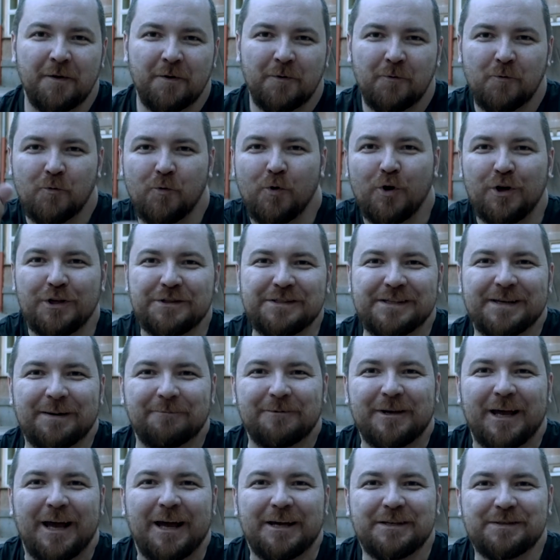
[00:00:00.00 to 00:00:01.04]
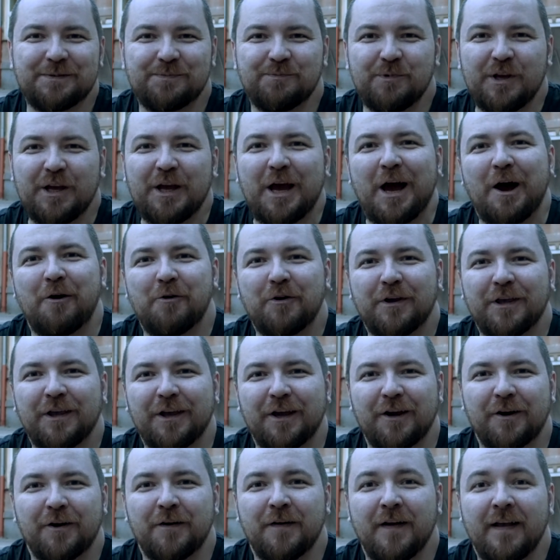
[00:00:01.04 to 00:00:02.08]
What's up guys, Michał
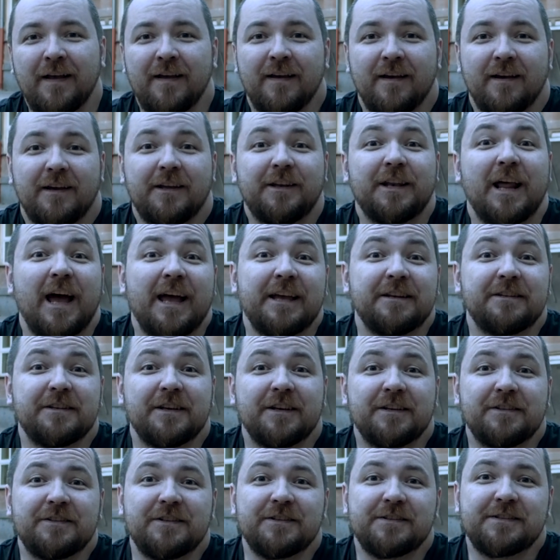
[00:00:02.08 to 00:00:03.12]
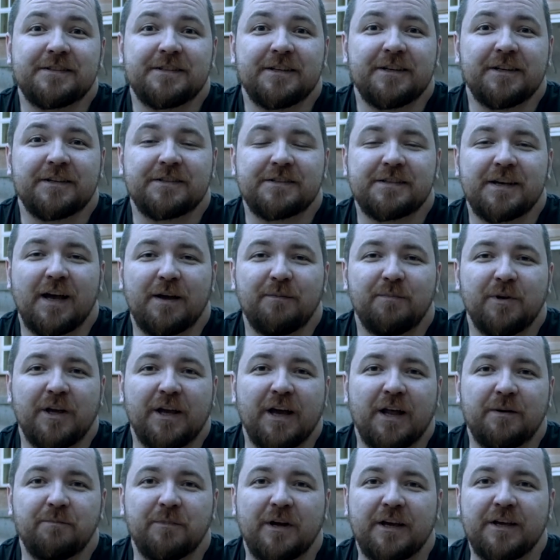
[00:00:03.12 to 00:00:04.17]
here. In 1986 I
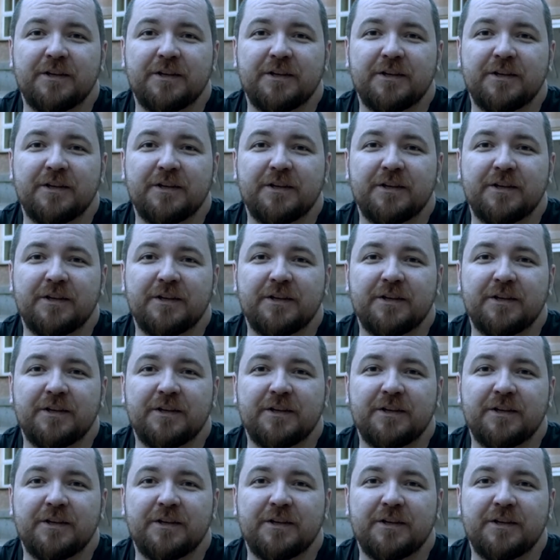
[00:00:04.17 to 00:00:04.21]
began my